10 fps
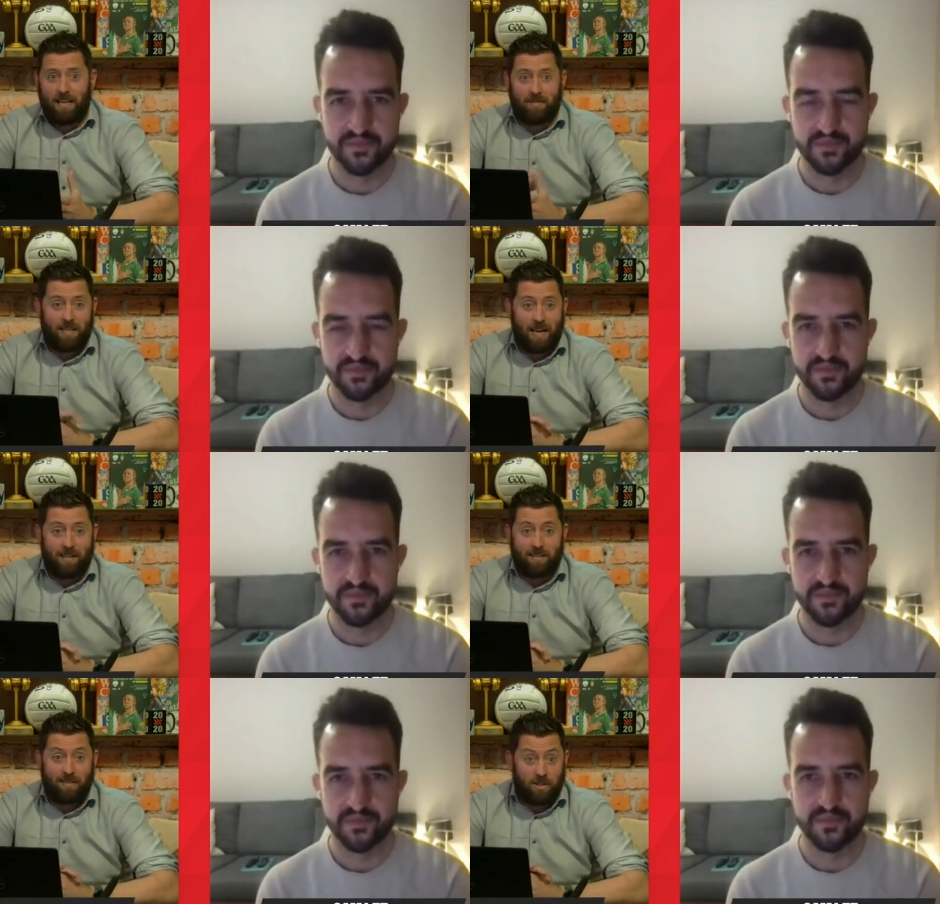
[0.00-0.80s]
Speaker 1: they have
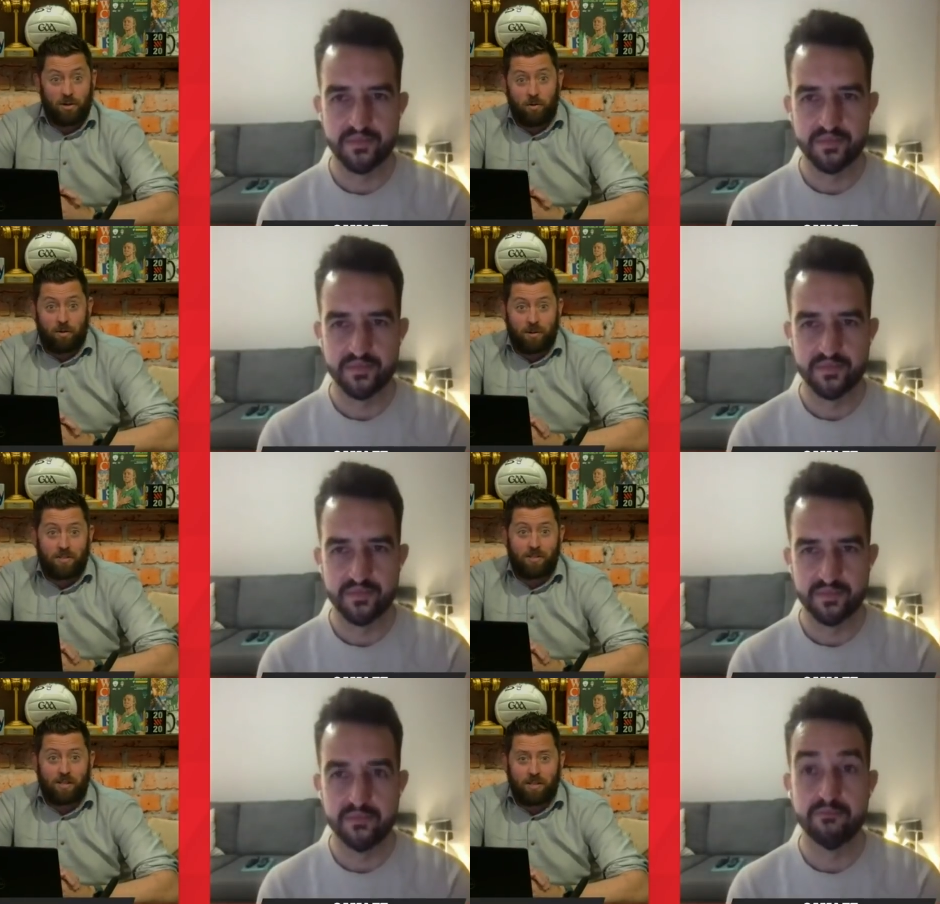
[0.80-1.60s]
tended to do in
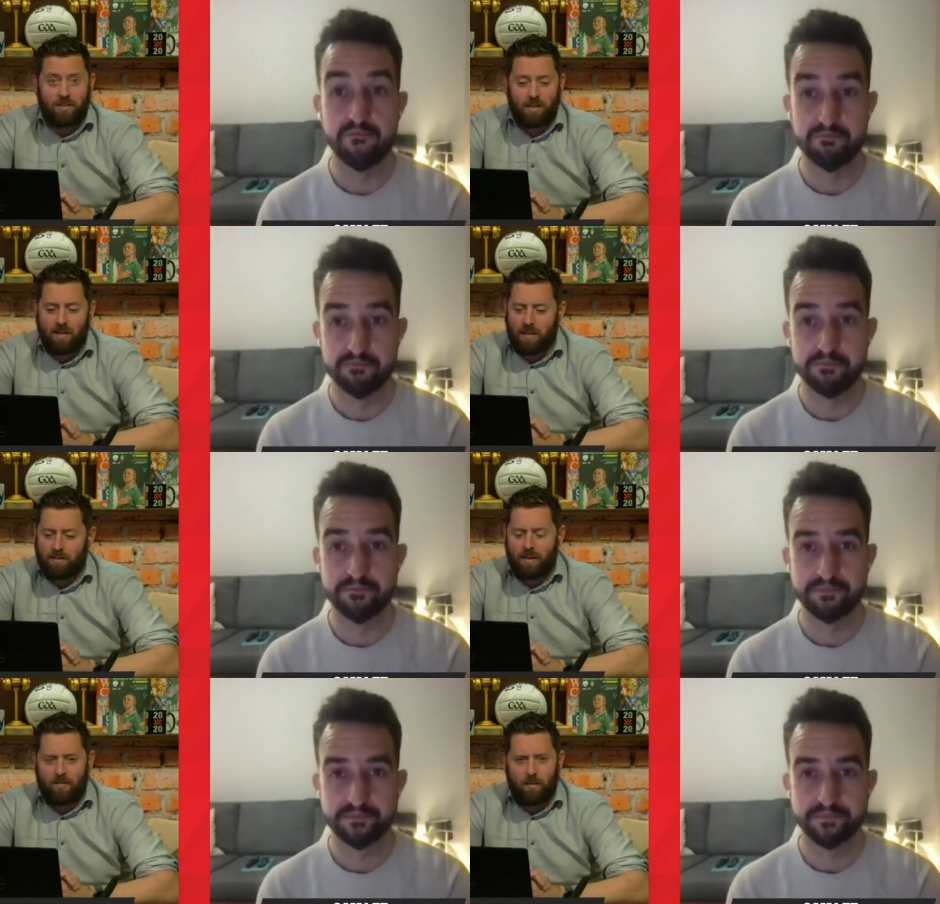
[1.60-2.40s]
recent years, and they're
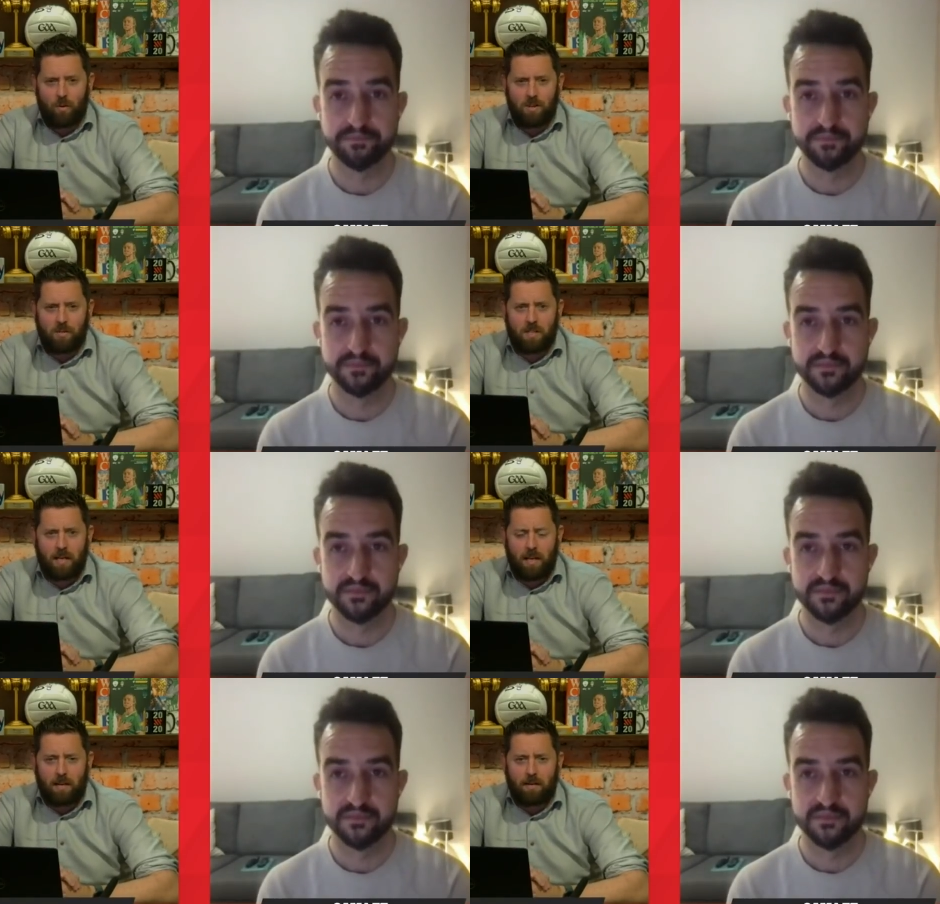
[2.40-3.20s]
level on points with
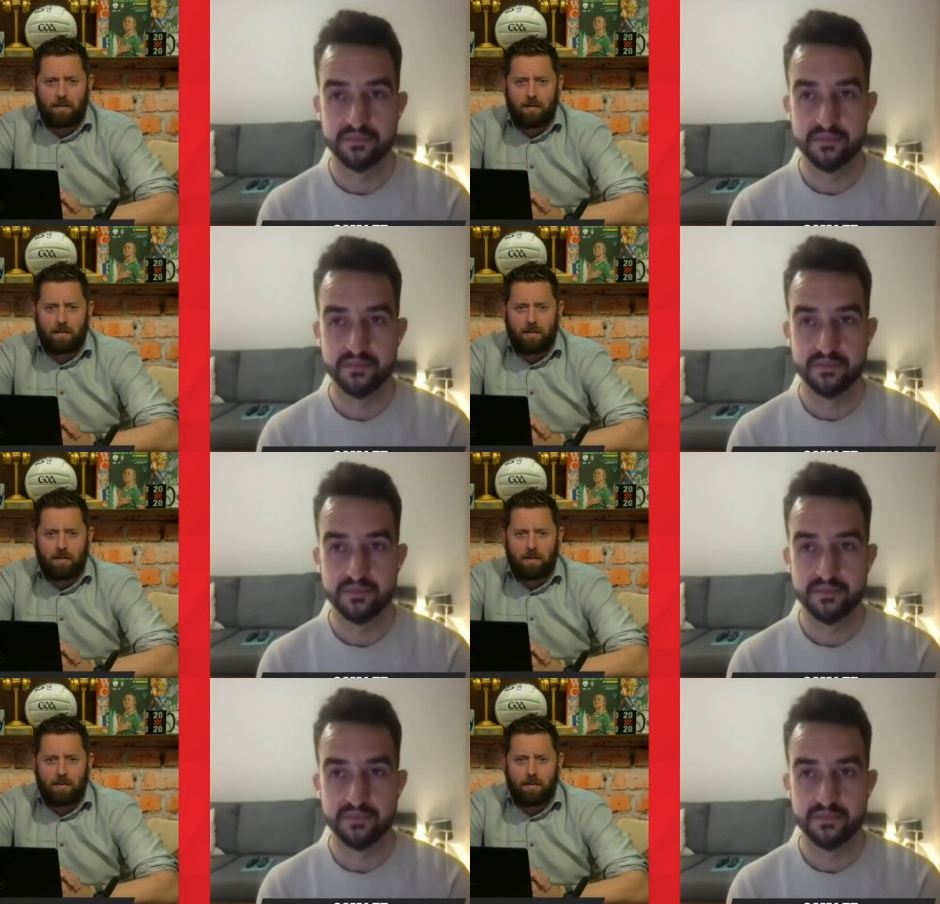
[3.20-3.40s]
City.